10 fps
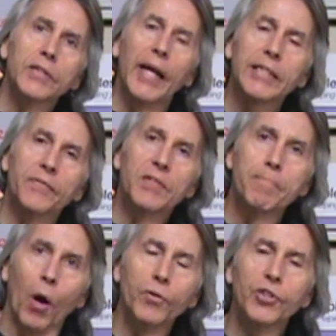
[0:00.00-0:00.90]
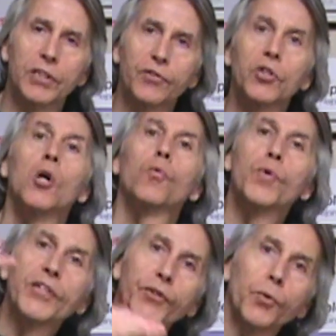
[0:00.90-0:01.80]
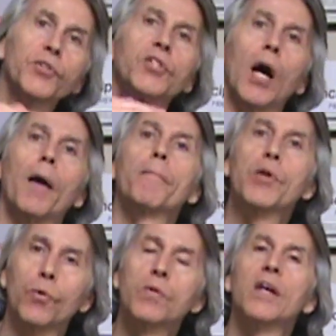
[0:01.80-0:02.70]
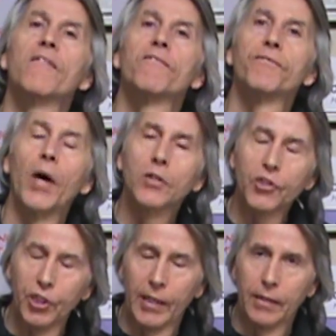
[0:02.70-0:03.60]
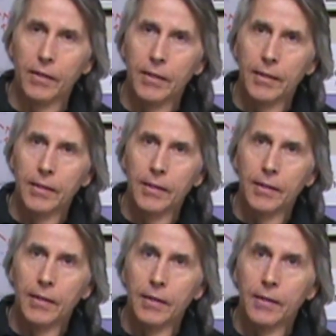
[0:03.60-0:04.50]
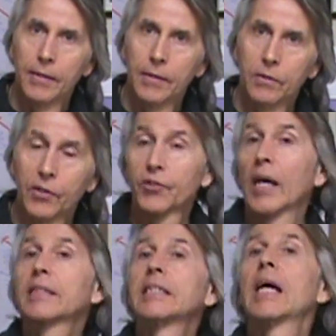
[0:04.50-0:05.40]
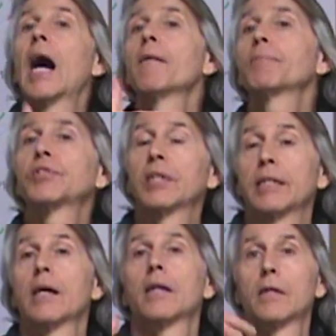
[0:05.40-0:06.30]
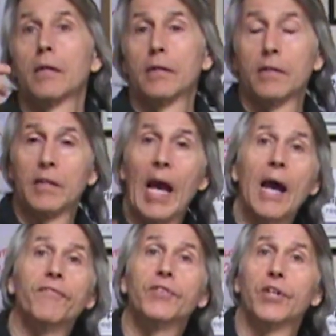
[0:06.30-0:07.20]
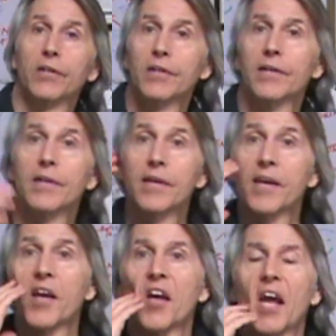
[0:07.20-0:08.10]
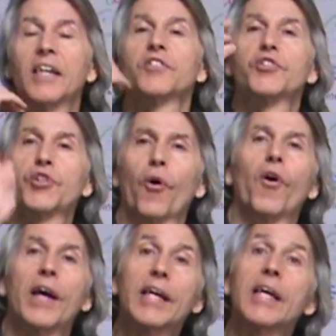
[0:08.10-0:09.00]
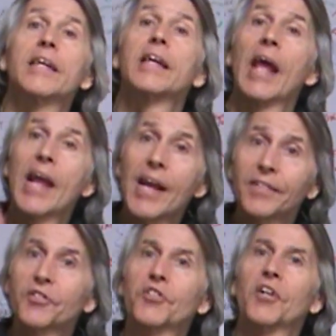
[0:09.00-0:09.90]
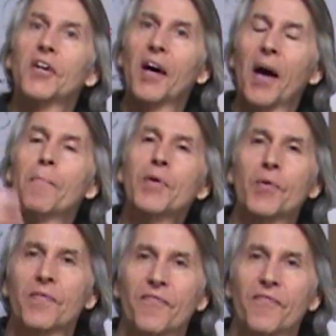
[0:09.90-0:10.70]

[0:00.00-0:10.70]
negative emotions reduce immune function. Just like the opposite, laughter and joy enhance immune